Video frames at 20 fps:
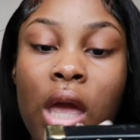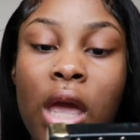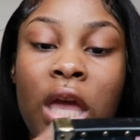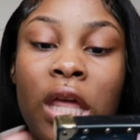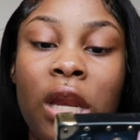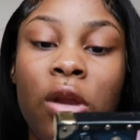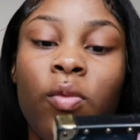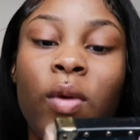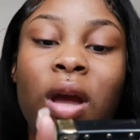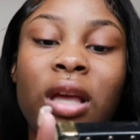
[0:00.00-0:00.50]

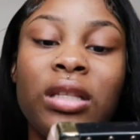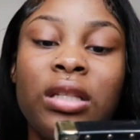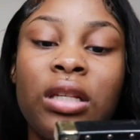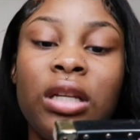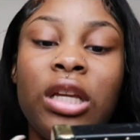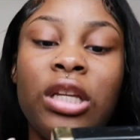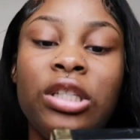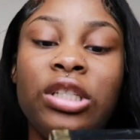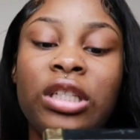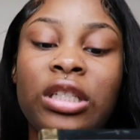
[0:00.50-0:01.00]
And Eraser,
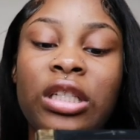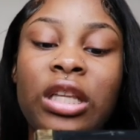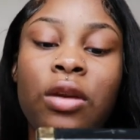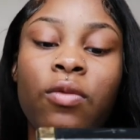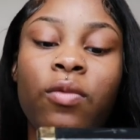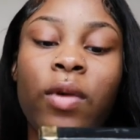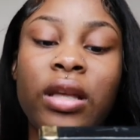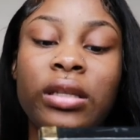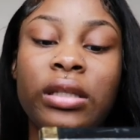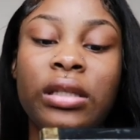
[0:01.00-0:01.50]
it just
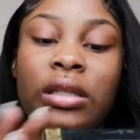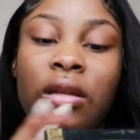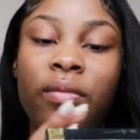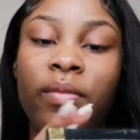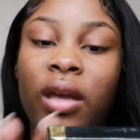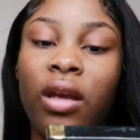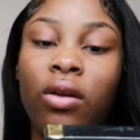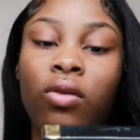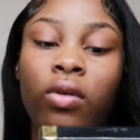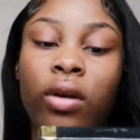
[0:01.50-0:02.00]
erases the
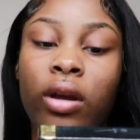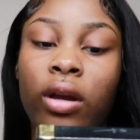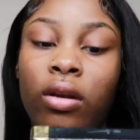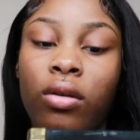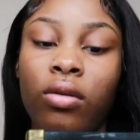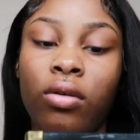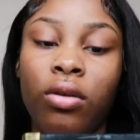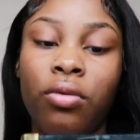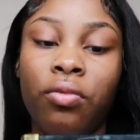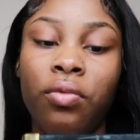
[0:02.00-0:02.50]

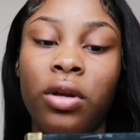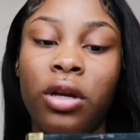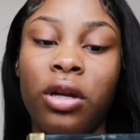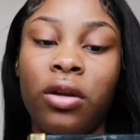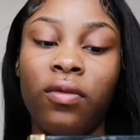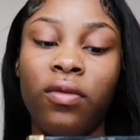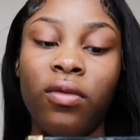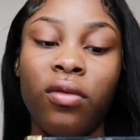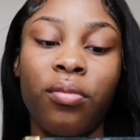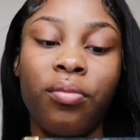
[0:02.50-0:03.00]
background or
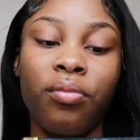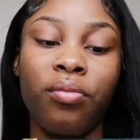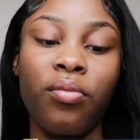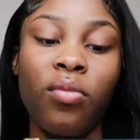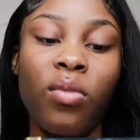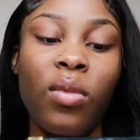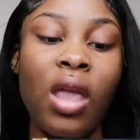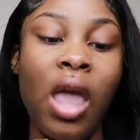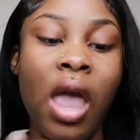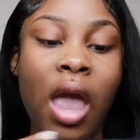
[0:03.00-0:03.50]
whatever.
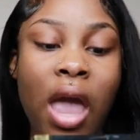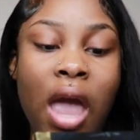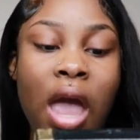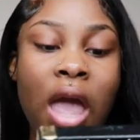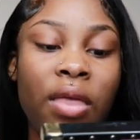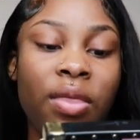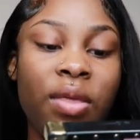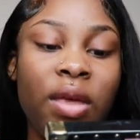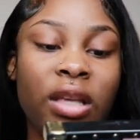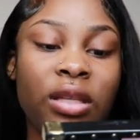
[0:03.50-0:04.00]

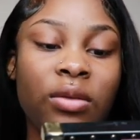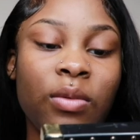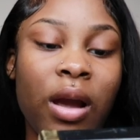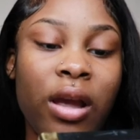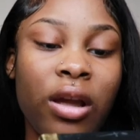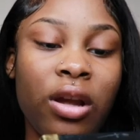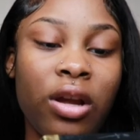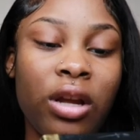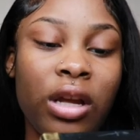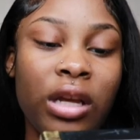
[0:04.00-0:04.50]
And this
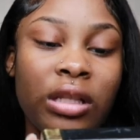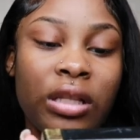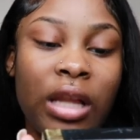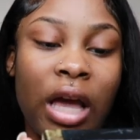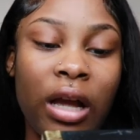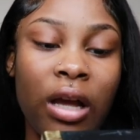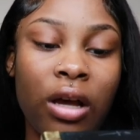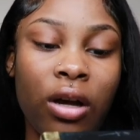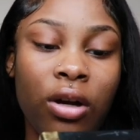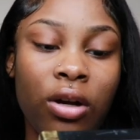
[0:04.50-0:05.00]
right here is
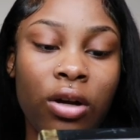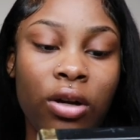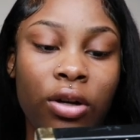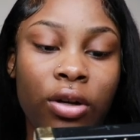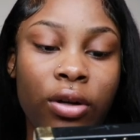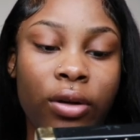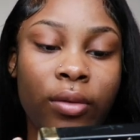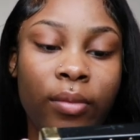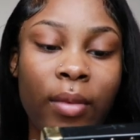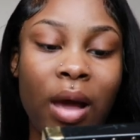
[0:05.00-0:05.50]
like a
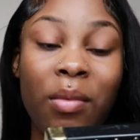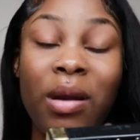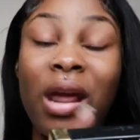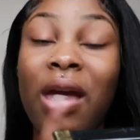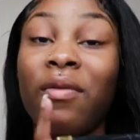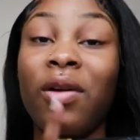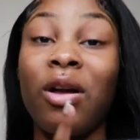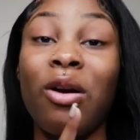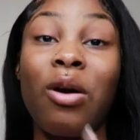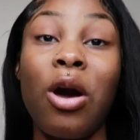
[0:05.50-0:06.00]
I'm not
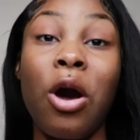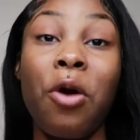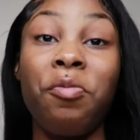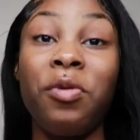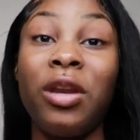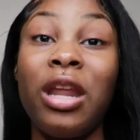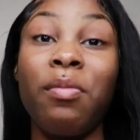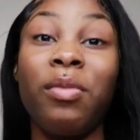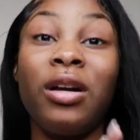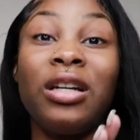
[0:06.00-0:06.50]
even gonna
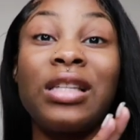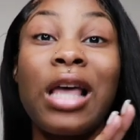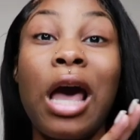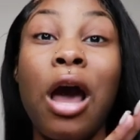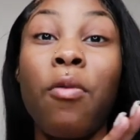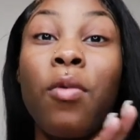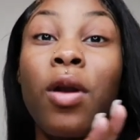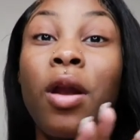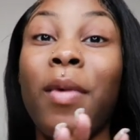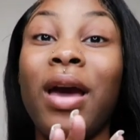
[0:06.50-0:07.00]
open it because I
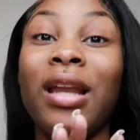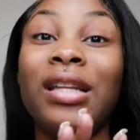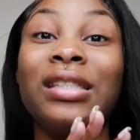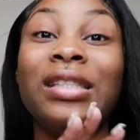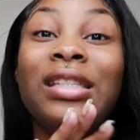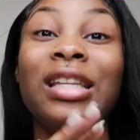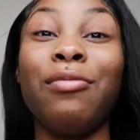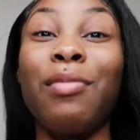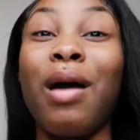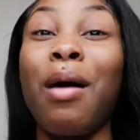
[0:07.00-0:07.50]
don't want nobody to
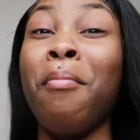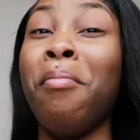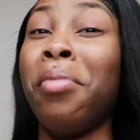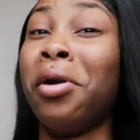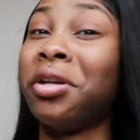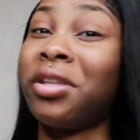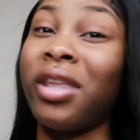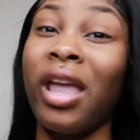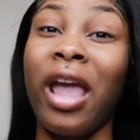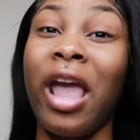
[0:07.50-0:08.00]
steal my
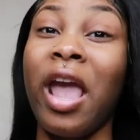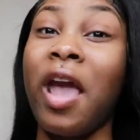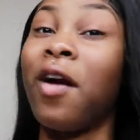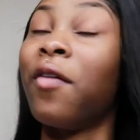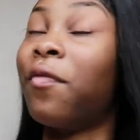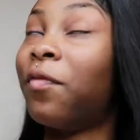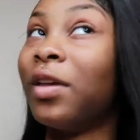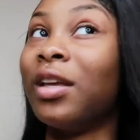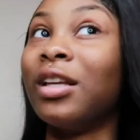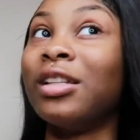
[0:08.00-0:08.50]
birthday
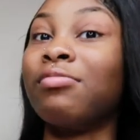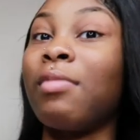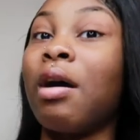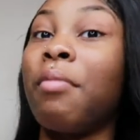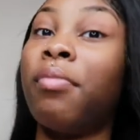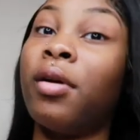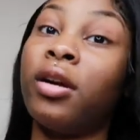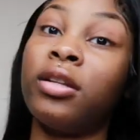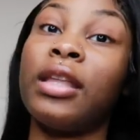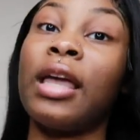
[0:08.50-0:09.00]
outfit, because my
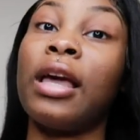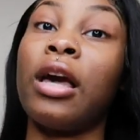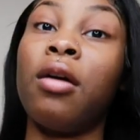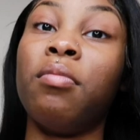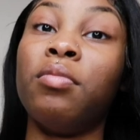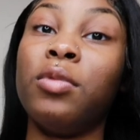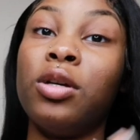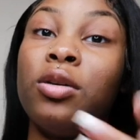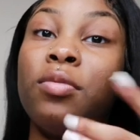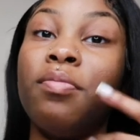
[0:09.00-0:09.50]
birthday
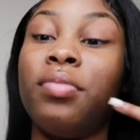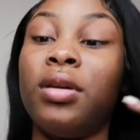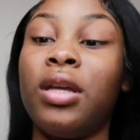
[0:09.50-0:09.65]
coming up.